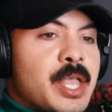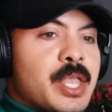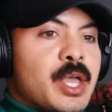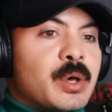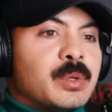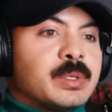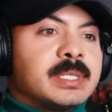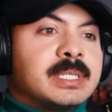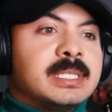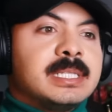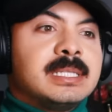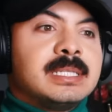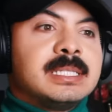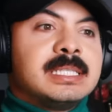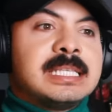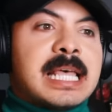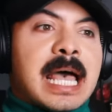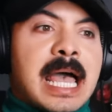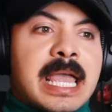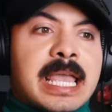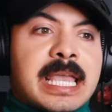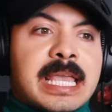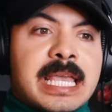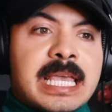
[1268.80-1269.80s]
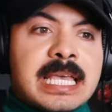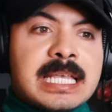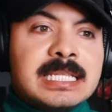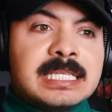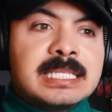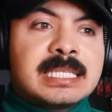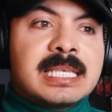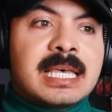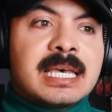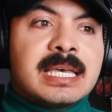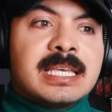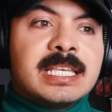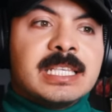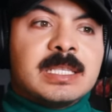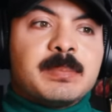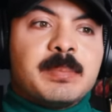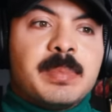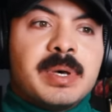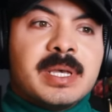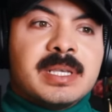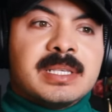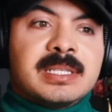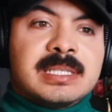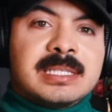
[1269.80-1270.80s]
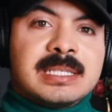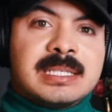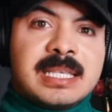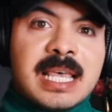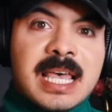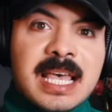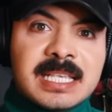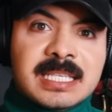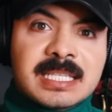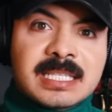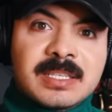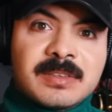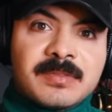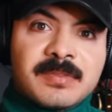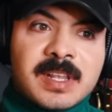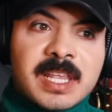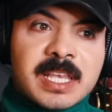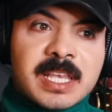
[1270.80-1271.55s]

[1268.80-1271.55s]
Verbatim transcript: Yo, Dianta is possessive